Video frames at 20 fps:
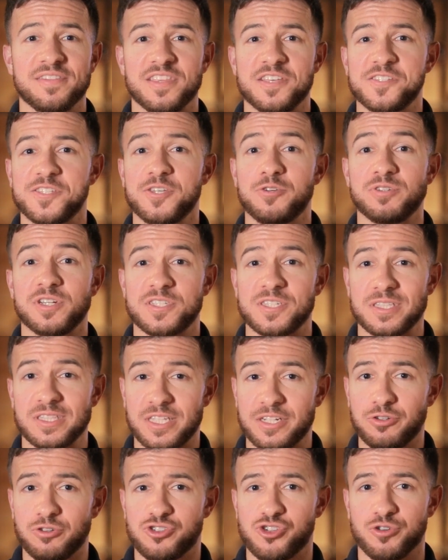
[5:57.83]
this unit's
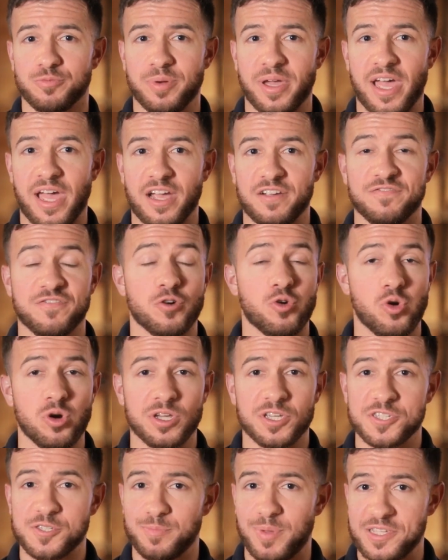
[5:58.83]
literature pack for
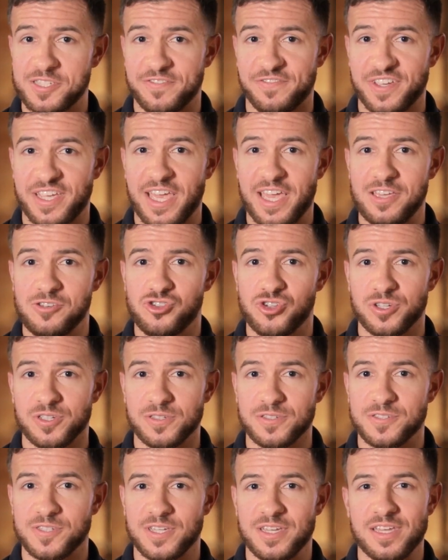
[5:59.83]
oil
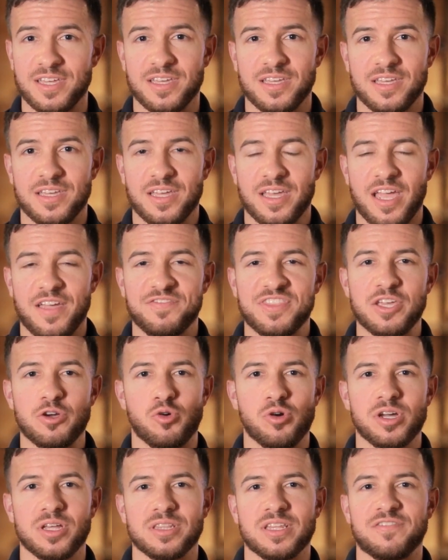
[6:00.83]
specifications. If the
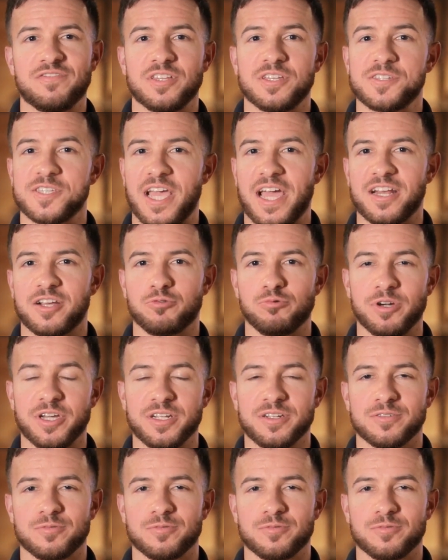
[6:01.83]
oil level is adequate,